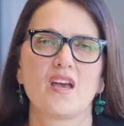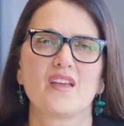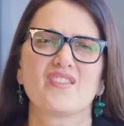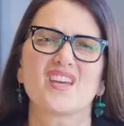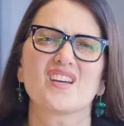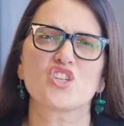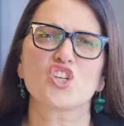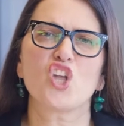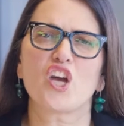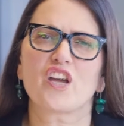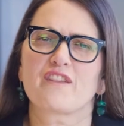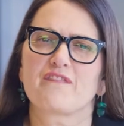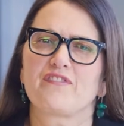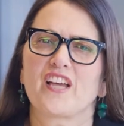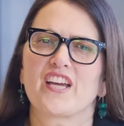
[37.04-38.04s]
The underlying
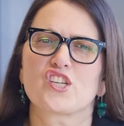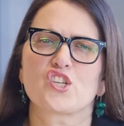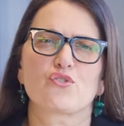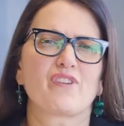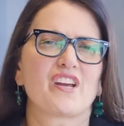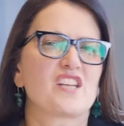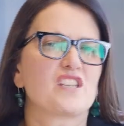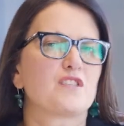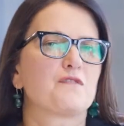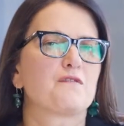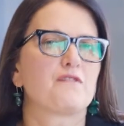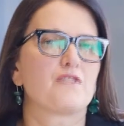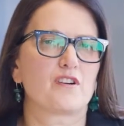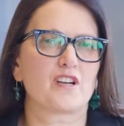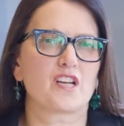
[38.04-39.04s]
inflation rate is
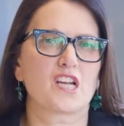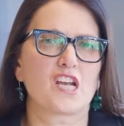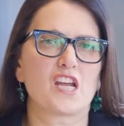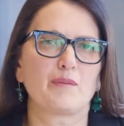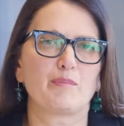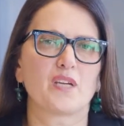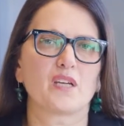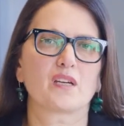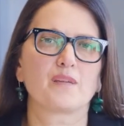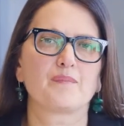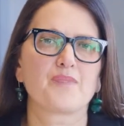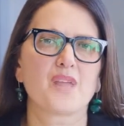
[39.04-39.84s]
very anemic.